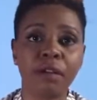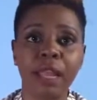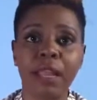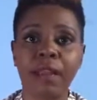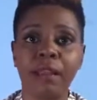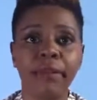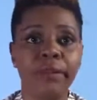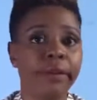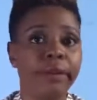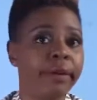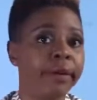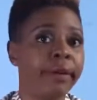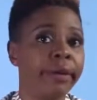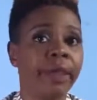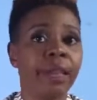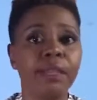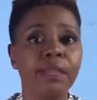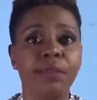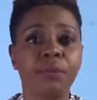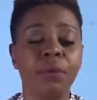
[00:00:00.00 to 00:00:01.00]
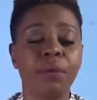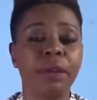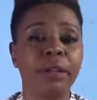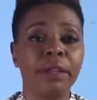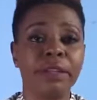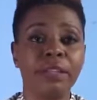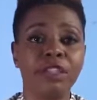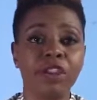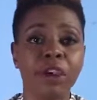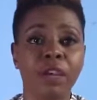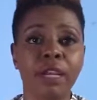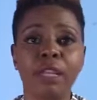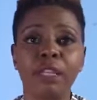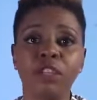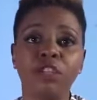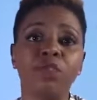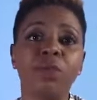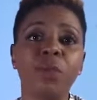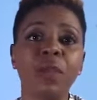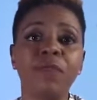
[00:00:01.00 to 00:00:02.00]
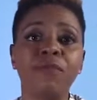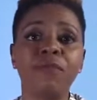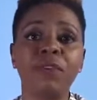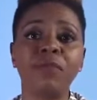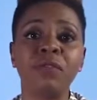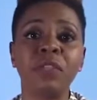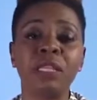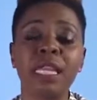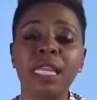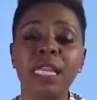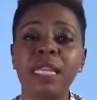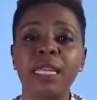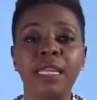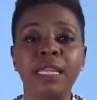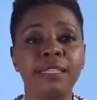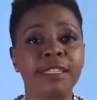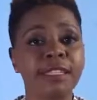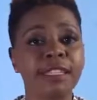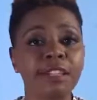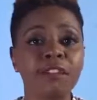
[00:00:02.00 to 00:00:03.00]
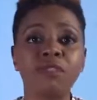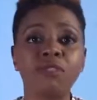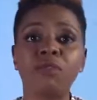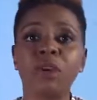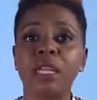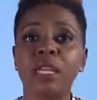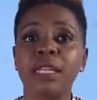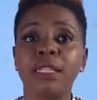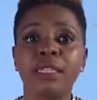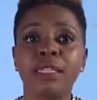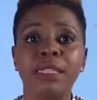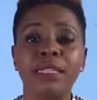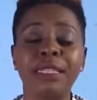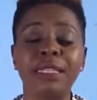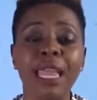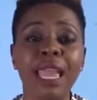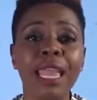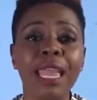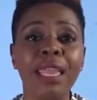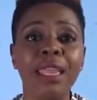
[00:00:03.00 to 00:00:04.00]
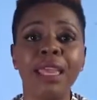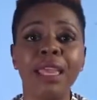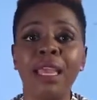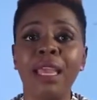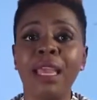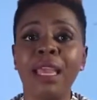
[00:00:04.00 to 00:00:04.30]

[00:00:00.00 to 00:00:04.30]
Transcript: And guess what? Started in 2015, it's still running today.